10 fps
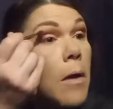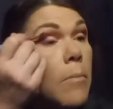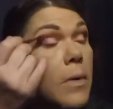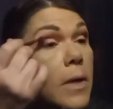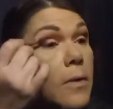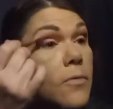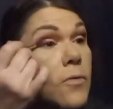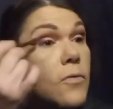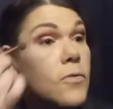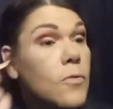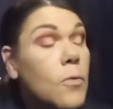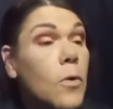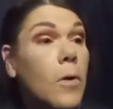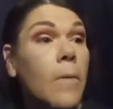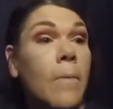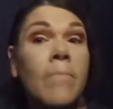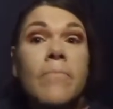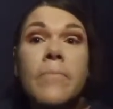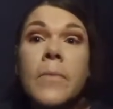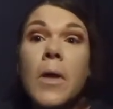being too sure
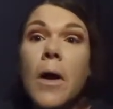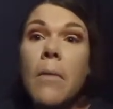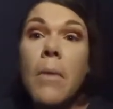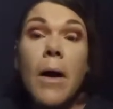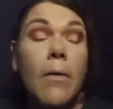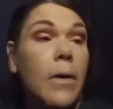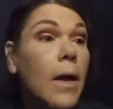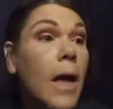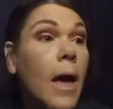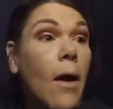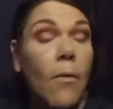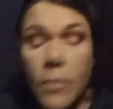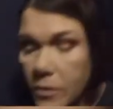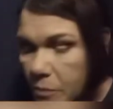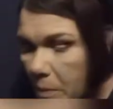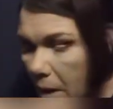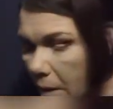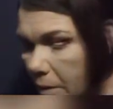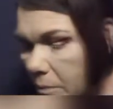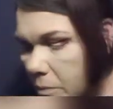about how this
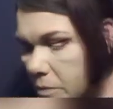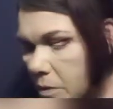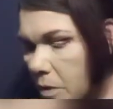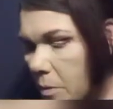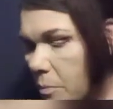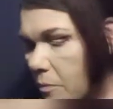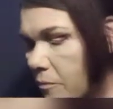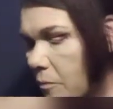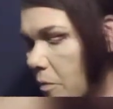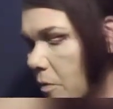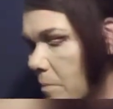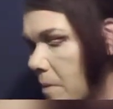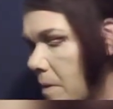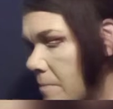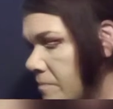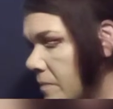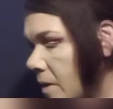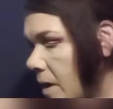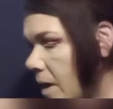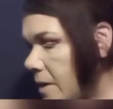palette was going to perform,
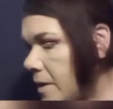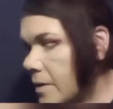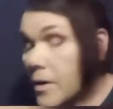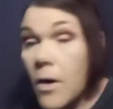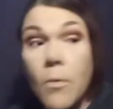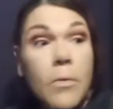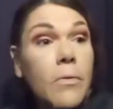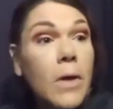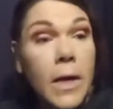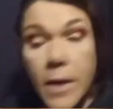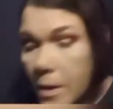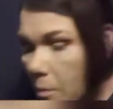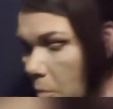I didn't